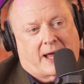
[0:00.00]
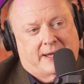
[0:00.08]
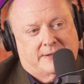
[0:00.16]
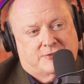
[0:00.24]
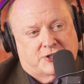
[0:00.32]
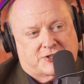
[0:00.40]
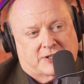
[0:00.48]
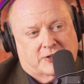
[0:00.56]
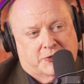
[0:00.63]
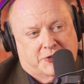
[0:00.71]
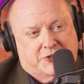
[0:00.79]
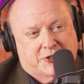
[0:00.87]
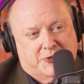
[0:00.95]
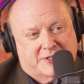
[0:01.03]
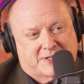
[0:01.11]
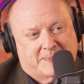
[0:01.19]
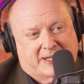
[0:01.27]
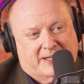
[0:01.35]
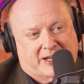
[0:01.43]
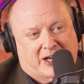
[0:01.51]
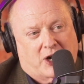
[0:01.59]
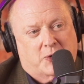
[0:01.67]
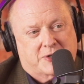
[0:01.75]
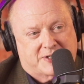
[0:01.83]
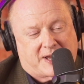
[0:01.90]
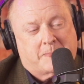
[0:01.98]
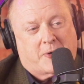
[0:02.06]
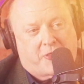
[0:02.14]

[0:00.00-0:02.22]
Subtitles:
I just alluded to just a minute ago, December